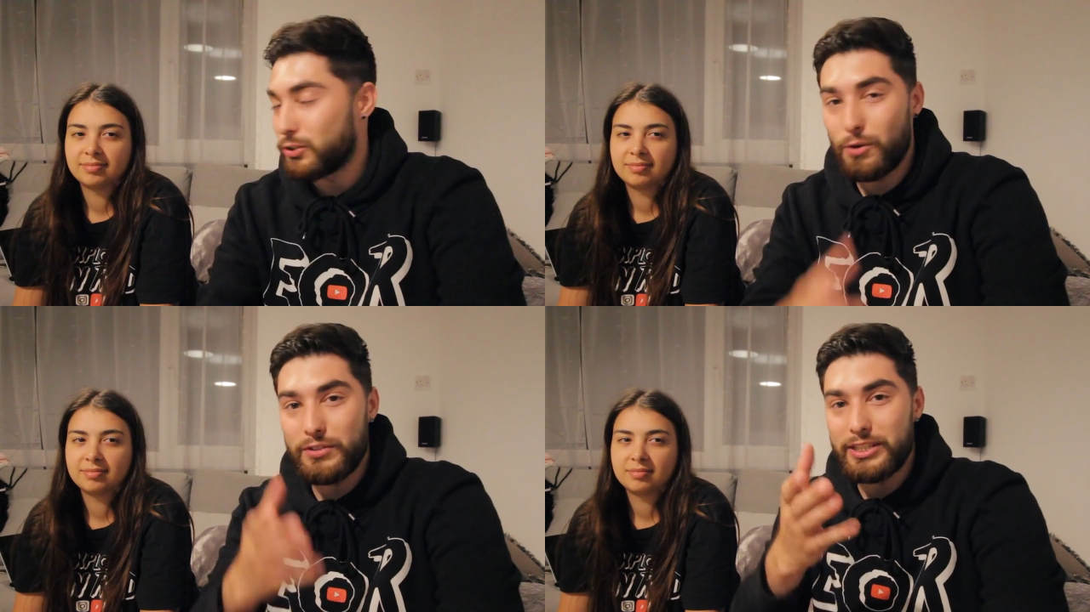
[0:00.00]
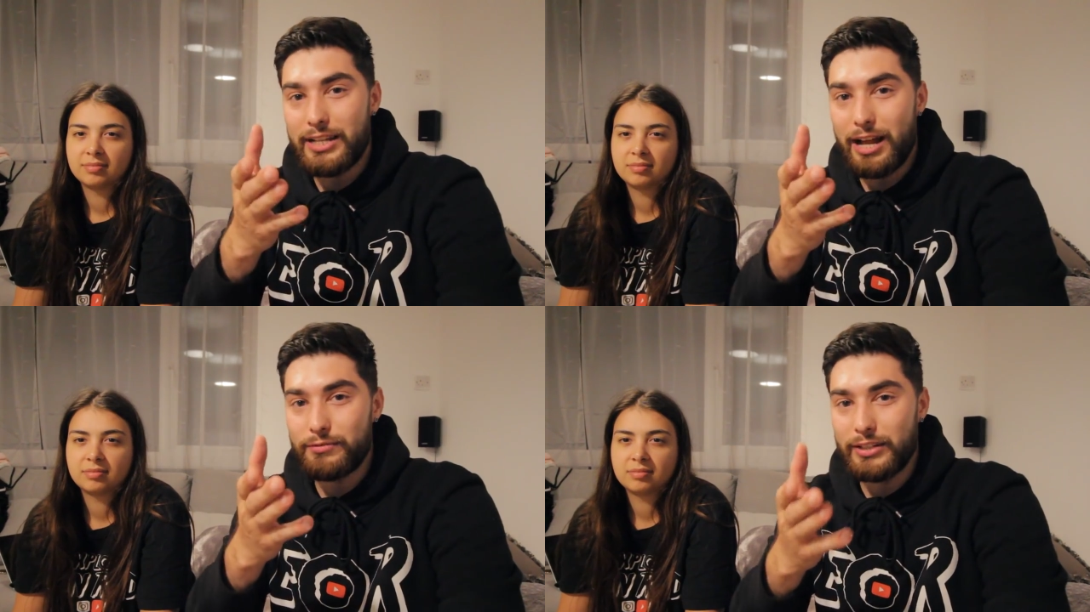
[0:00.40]
Speaker 1: so obviously
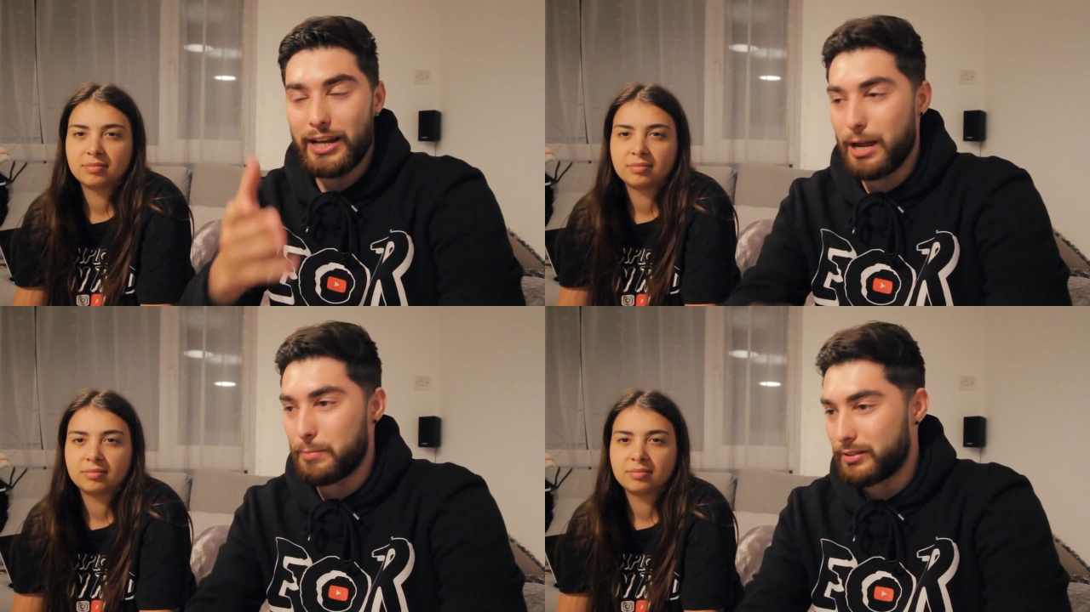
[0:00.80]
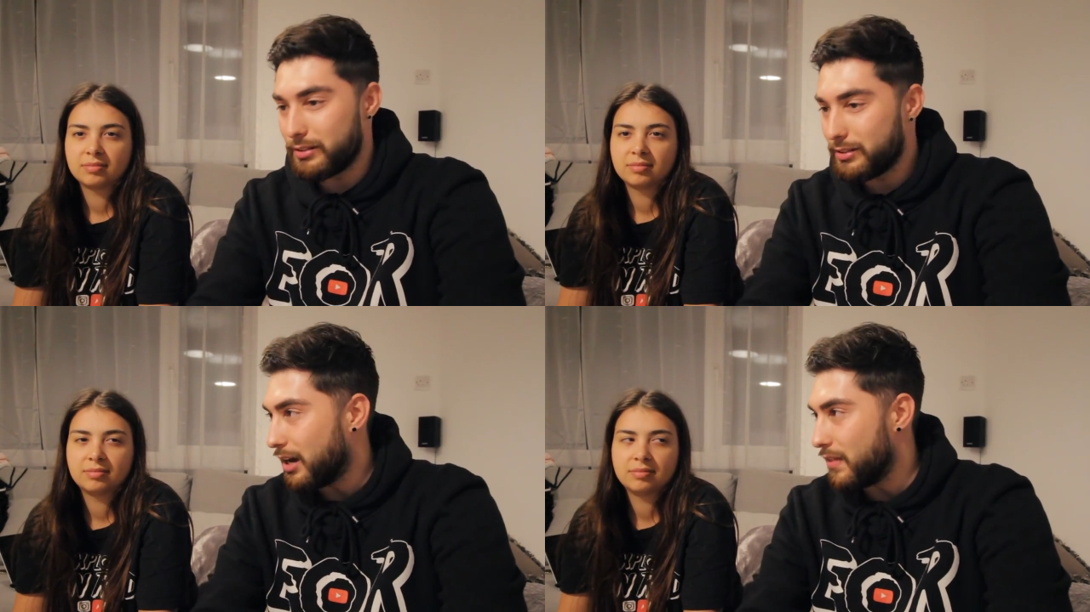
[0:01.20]
that thing
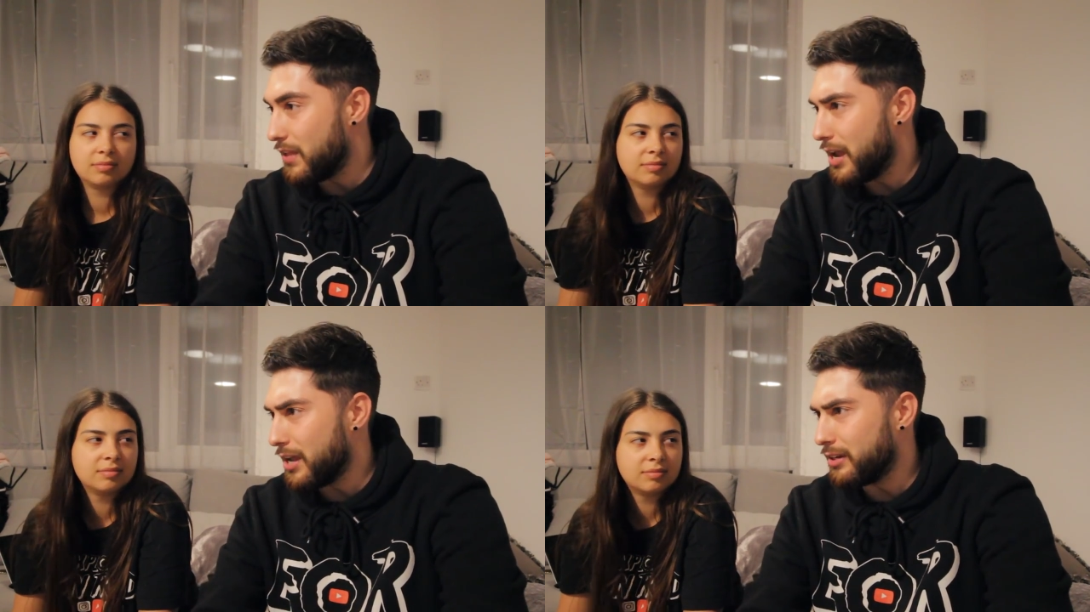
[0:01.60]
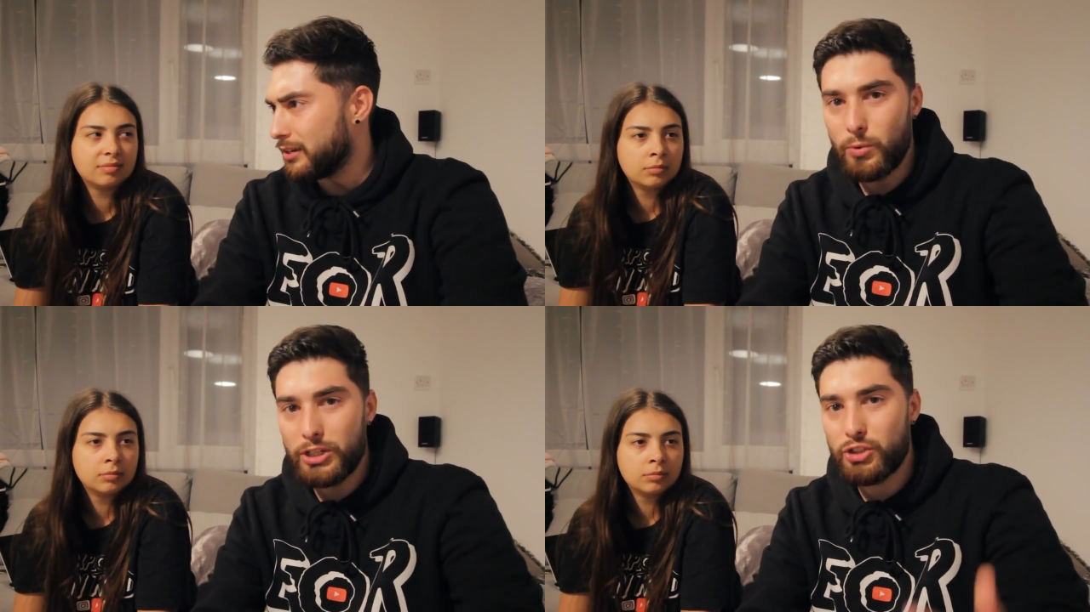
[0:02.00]
happened, and then
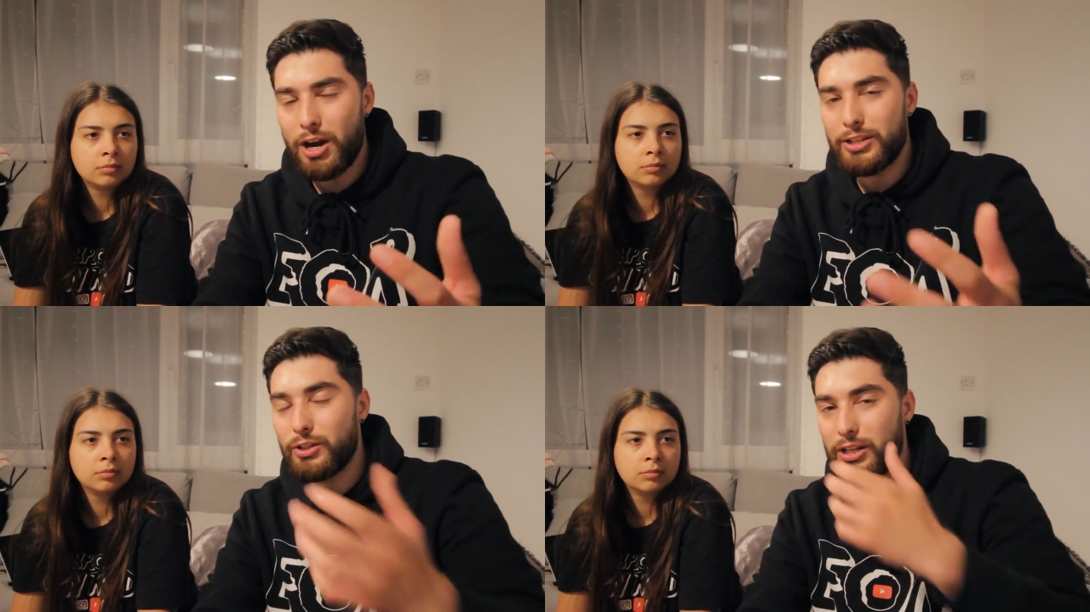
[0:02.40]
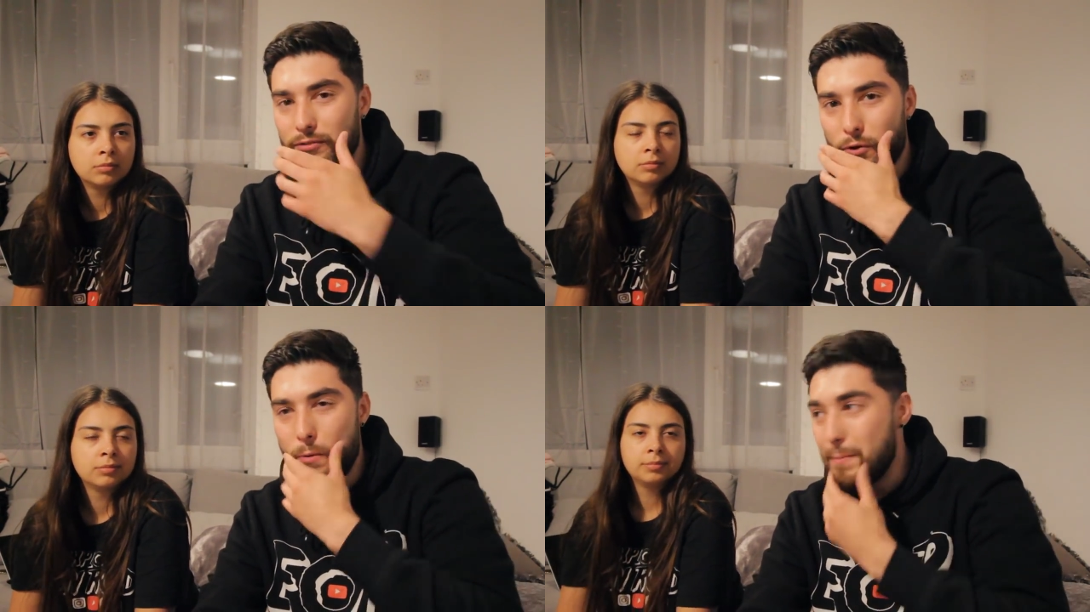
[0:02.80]
we tried looking
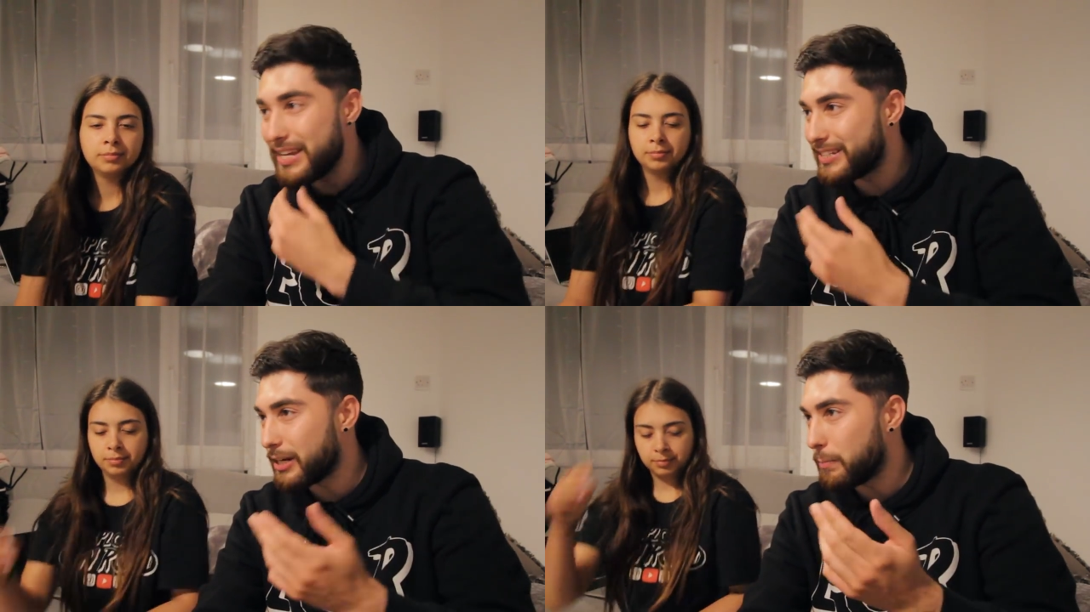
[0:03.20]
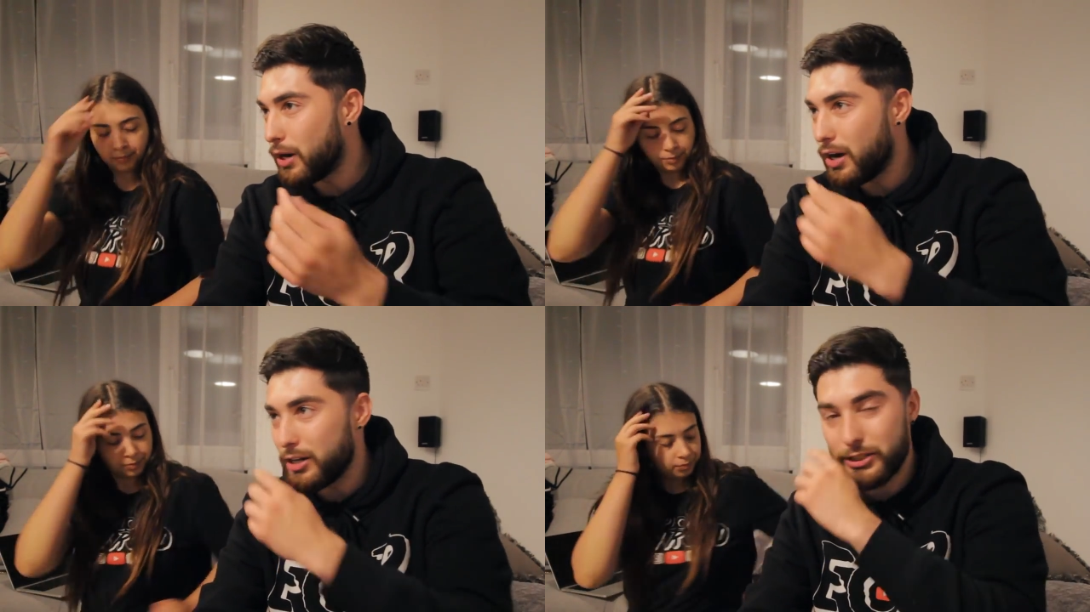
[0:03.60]
for a missing
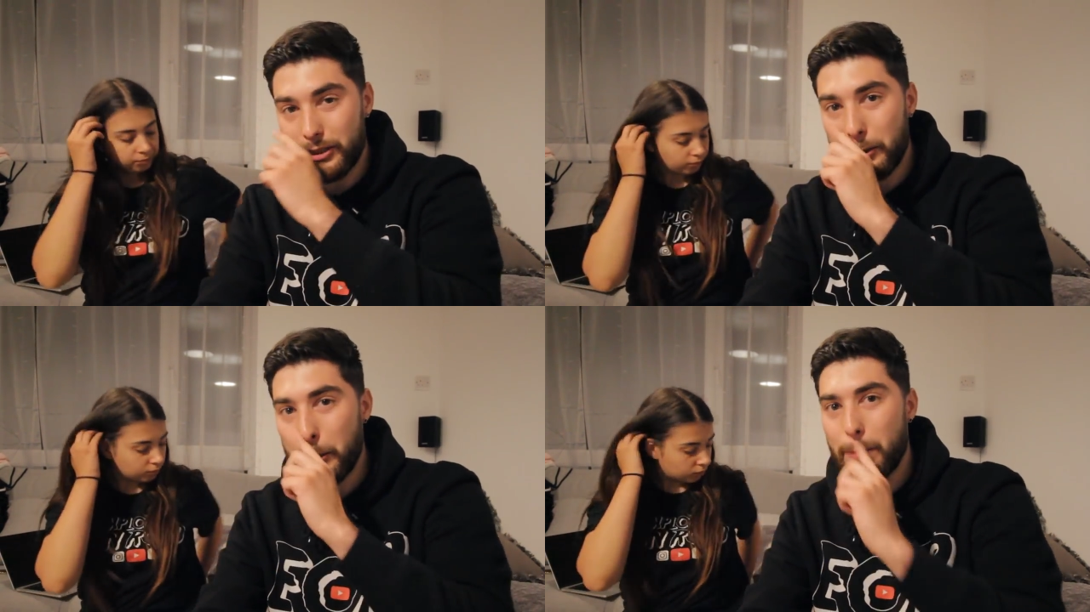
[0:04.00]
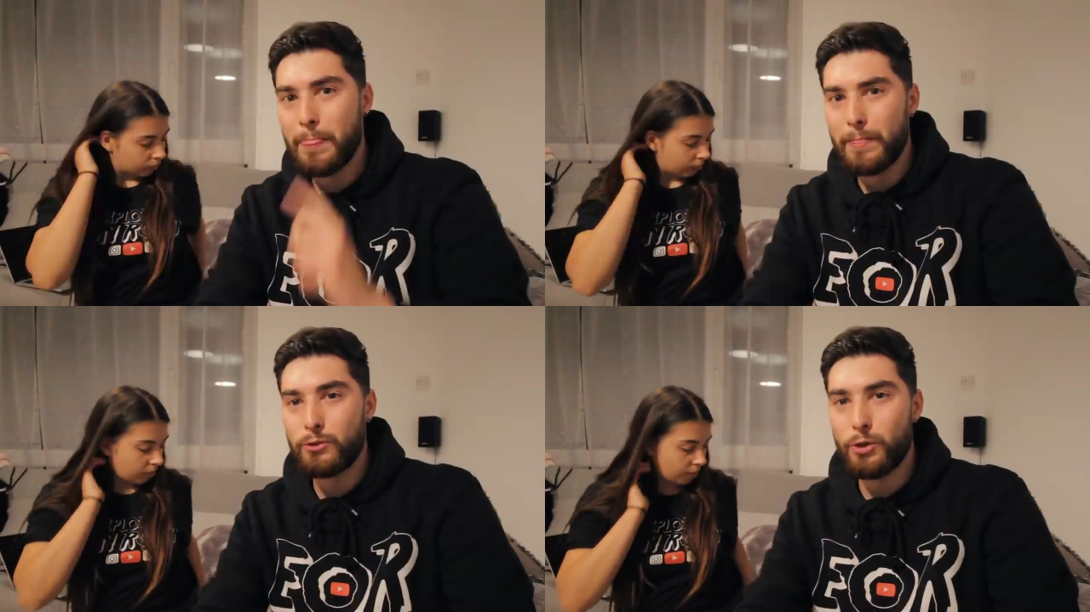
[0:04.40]
person
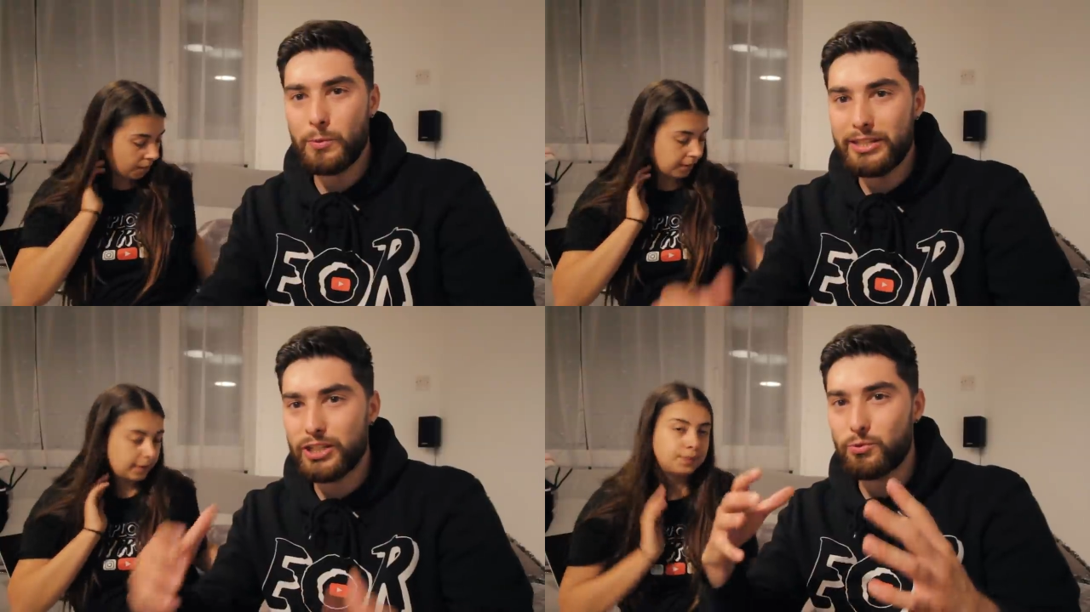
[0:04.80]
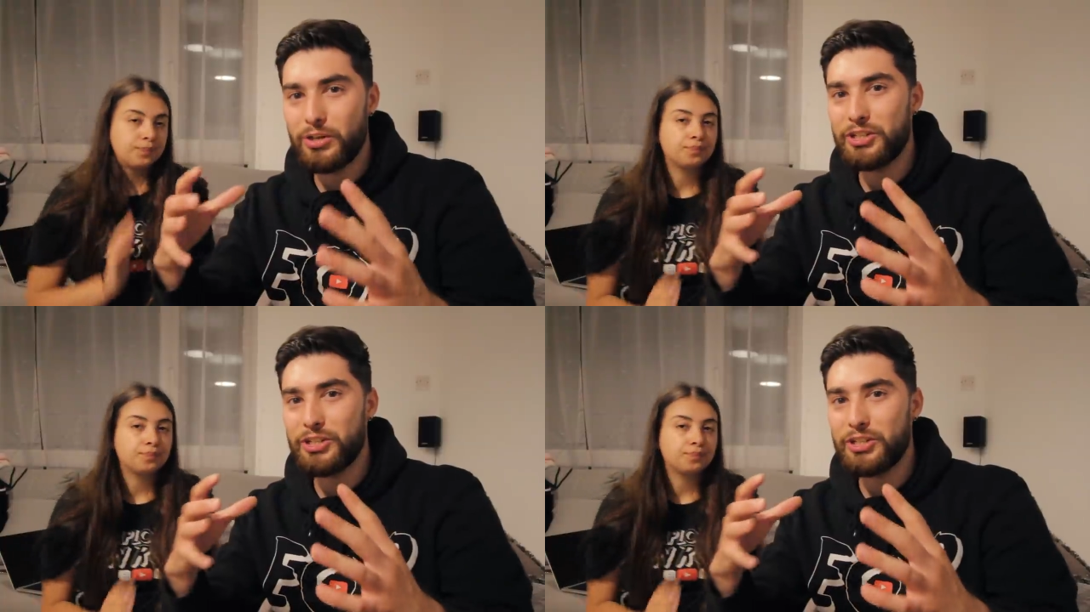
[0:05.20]
doing this